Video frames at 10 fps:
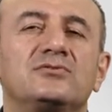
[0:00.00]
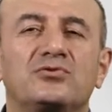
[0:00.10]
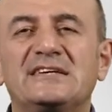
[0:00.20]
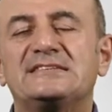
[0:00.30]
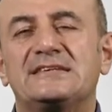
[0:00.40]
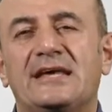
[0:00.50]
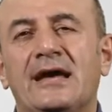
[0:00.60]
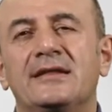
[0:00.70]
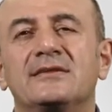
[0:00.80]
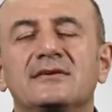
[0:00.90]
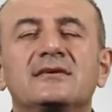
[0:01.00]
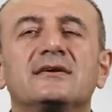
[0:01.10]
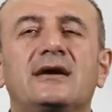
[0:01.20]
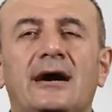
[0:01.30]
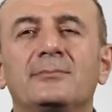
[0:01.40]
tourists can
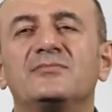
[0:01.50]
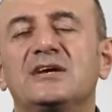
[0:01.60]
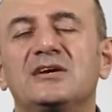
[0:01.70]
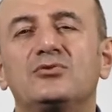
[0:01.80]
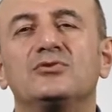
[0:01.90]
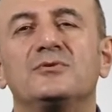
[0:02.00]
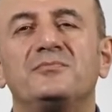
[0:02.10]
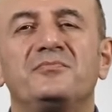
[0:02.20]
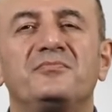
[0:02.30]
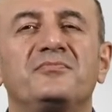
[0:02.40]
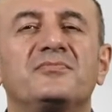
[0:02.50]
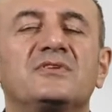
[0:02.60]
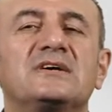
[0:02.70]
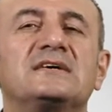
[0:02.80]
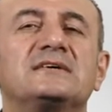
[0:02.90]
come to
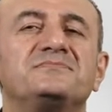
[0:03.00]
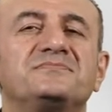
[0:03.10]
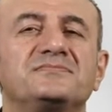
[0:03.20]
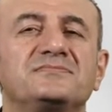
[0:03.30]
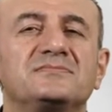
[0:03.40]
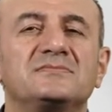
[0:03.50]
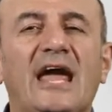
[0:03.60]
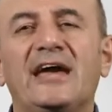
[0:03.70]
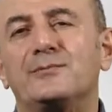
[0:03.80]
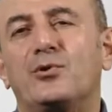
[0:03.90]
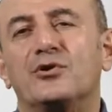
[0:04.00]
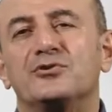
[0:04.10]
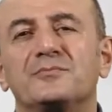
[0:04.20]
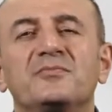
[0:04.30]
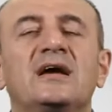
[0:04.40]
the airport.